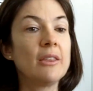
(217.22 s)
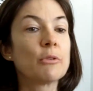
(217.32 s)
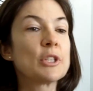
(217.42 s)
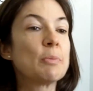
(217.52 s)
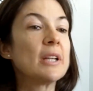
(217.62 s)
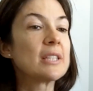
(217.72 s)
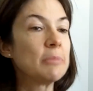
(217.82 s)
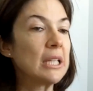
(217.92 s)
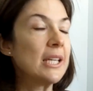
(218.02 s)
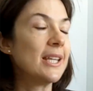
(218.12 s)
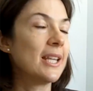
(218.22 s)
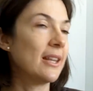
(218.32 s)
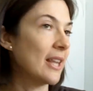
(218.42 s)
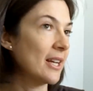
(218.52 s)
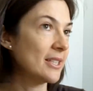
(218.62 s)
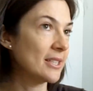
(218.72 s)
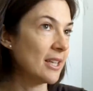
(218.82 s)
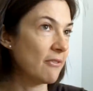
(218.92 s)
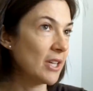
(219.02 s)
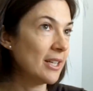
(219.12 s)
The responsibility that is
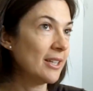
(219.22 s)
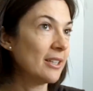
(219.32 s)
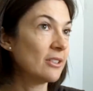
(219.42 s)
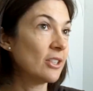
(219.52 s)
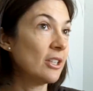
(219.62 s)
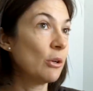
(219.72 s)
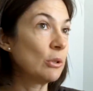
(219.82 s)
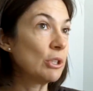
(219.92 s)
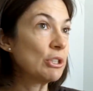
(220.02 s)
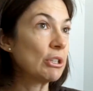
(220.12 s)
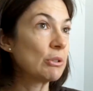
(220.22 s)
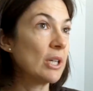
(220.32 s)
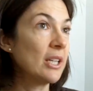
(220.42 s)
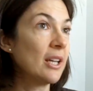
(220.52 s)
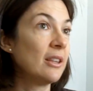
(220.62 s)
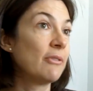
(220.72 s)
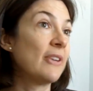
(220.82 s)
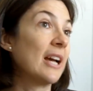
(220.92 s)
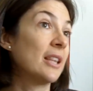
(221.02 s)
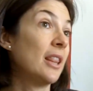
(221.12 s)
given to the older children and the
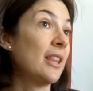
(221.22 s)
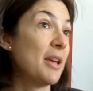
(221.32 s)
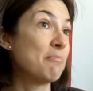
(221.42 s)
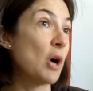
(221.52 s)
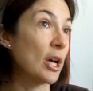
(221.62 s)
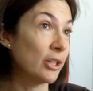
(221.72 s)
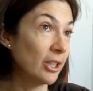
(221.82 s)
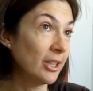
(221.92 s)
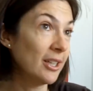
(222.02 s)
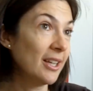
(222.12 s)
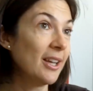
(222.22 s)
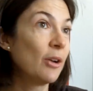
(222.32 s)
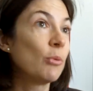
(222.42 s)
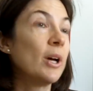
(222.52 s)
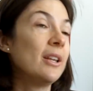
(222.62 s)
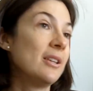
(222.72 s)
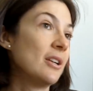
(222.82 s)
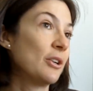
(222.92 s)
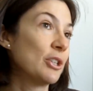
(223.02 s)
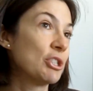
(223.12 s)
fact that they model what the
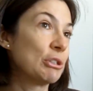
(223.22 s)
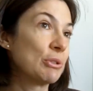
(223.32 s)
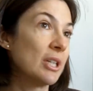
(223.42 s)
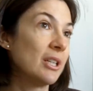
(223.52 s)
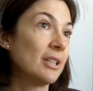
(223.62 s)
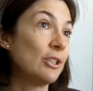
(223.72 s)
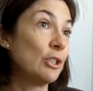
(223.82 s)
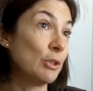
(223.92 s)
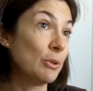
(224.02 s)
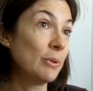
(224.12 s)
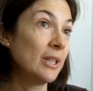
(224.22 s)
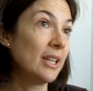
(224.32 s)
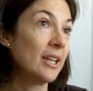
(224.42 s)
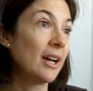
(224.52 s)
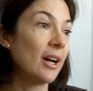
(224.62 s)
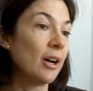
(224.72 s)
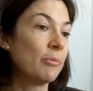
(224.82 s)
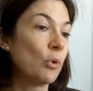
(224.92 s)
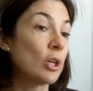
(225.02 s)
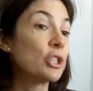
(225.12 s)
younger children do
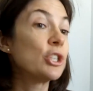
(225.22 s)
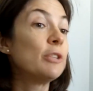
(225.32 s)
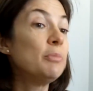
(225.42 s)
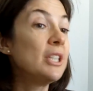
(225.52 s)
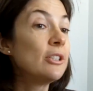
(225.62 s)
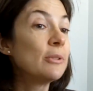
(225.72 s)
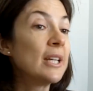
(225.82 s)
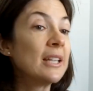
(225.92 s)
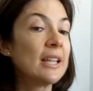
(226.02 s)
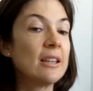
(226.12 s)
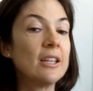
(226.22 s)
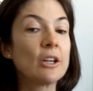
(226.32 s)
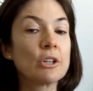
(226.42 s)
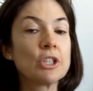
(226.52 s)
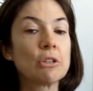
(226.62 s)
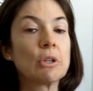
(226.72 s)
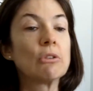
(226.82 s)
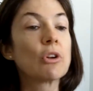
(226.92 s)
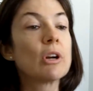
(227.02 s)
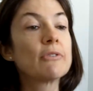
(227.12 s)
or should be doing, that the younger
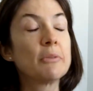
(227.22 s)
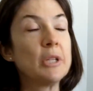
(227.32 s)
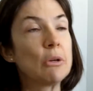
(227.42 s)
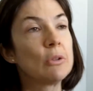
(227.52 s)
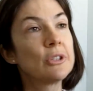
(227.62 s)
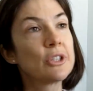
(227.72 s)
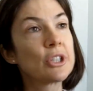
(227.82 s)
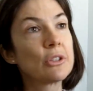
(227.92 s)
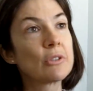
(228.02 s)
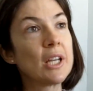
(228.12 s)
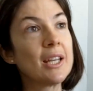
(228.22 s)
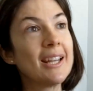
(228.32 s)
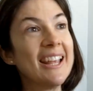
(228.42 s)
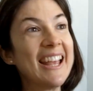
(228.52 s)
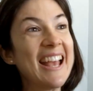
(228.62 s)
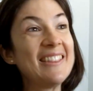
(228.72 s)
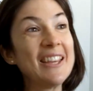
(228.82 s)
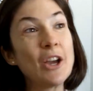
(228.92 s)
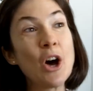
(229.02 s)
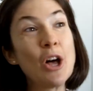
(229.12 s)
children learn from the older children,
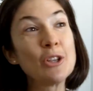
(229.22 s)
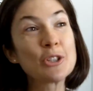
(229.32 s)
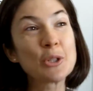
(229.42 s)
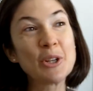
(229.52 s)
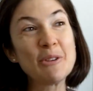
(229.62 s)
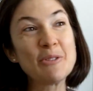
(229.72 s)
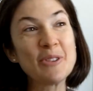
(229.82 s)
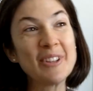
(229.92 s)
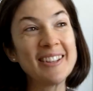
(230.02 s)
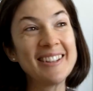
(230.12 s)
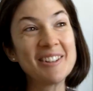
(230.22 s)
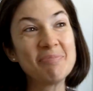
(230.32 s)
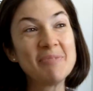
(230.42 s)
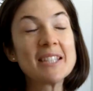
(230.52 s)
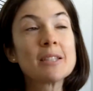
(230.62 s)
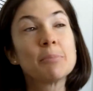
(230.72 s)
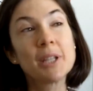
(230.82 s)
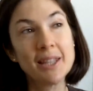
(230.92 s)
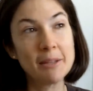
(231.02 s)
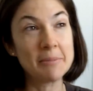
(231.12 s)
and they all sort of
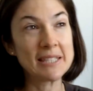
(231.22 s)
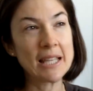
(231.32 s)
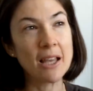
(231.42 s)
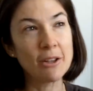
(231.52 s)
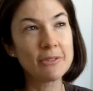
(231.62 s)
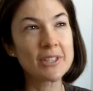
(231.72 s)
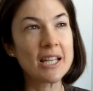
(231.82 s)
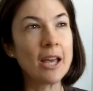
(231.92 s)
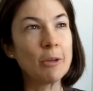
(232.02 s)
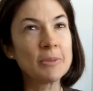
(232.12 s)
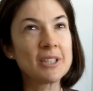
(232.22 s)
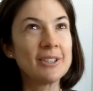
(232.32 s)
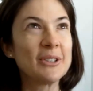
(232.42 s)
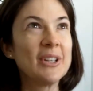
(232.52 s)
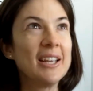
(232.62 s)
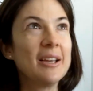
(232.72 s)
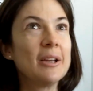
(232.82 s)
discipline themselves and help to